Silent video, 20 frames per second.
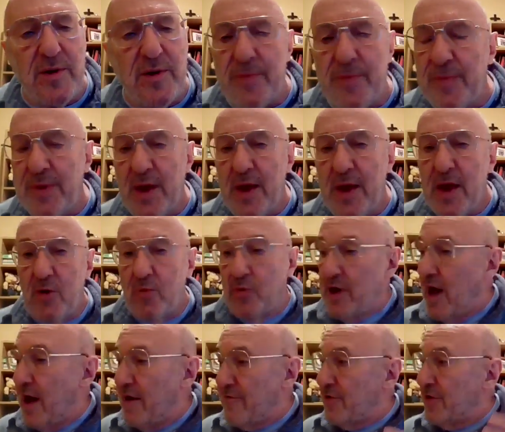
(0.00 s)
and we
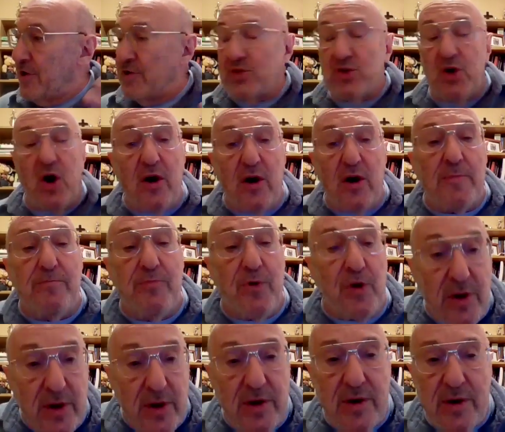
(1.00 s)
have an entire
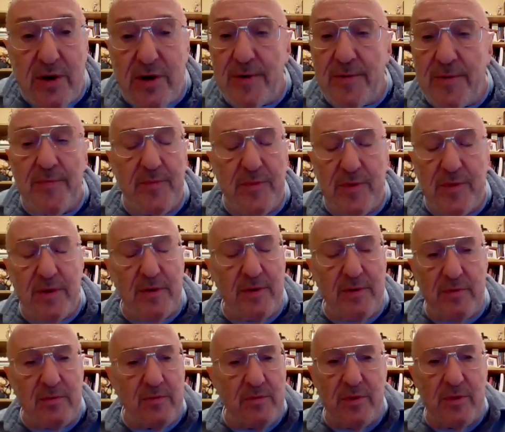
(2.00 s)
book
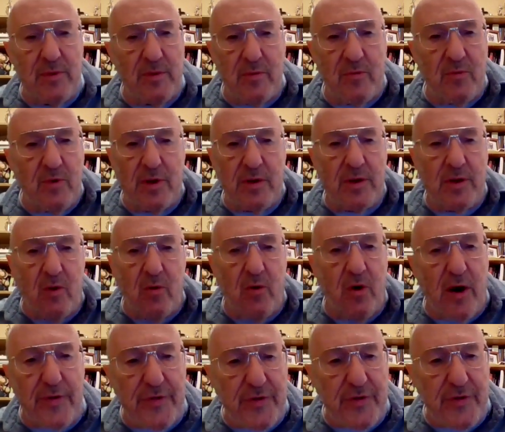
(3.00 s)
that we're
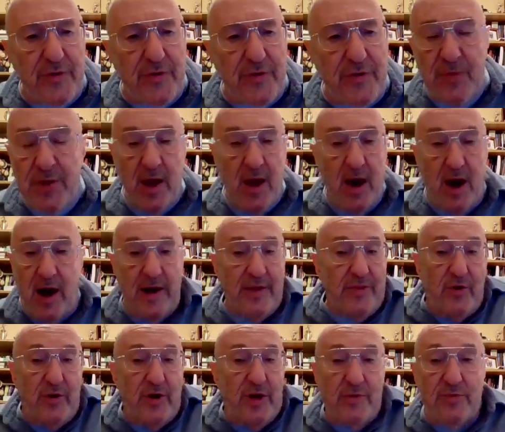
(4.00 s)
co-authors. I
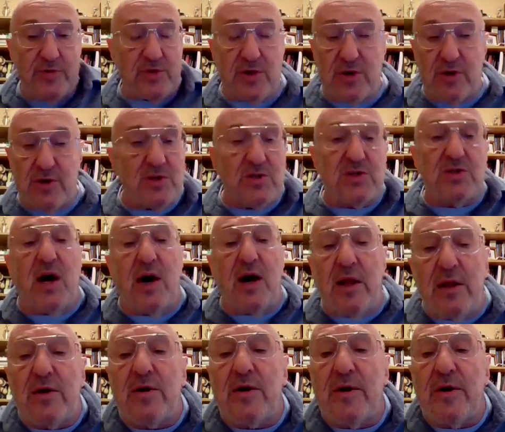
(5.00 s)
thought he was a good
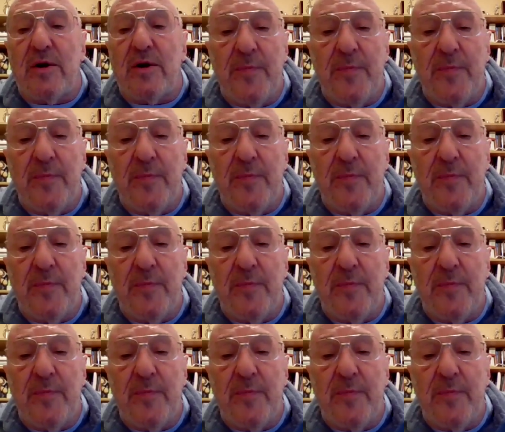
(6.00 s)
scholar.